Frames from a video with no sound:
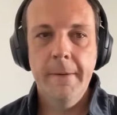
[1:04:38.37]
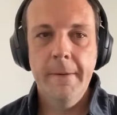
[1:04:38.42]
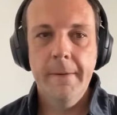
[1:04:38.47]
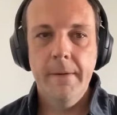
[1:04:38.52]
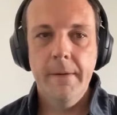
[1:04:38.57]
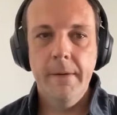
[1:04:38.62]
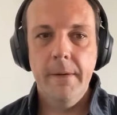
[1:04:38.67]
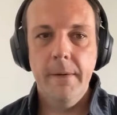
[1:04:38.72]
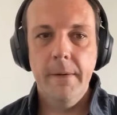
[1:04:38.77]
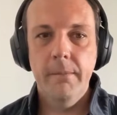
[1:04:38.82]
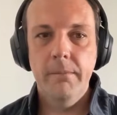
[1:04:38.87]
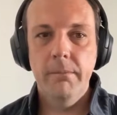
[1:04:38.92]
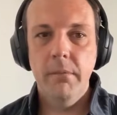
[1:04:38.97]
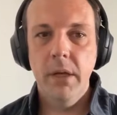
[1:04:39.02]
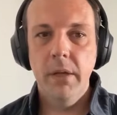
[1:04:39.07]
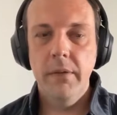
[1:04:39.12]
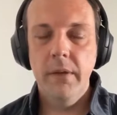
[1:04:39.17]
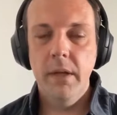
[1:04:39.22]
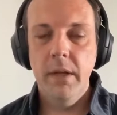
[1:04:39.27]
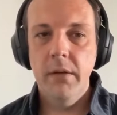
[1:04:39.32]

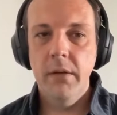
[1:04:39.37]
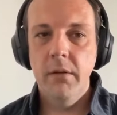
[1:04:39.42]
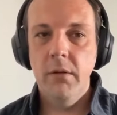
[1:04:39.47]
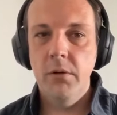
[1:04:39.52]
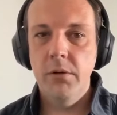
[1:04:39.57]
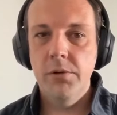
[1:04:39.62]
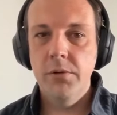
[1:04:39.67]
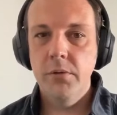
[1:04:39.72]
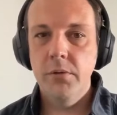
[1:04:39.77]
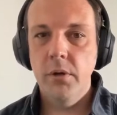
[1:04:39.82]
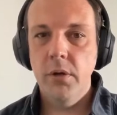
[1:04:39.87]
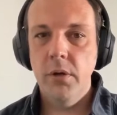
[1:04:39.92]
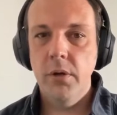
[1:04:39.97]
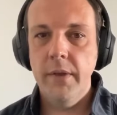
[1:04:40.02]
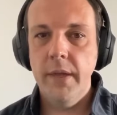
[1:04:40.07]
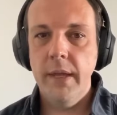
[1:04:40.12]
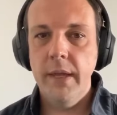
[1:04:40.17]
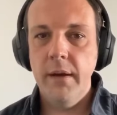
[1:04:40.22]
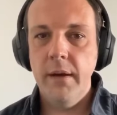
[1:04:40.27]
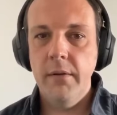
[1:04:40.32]
And then also on
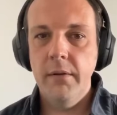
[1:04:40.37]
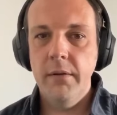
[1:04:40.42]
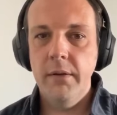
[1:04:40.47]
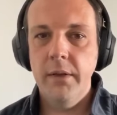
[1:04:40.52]
that,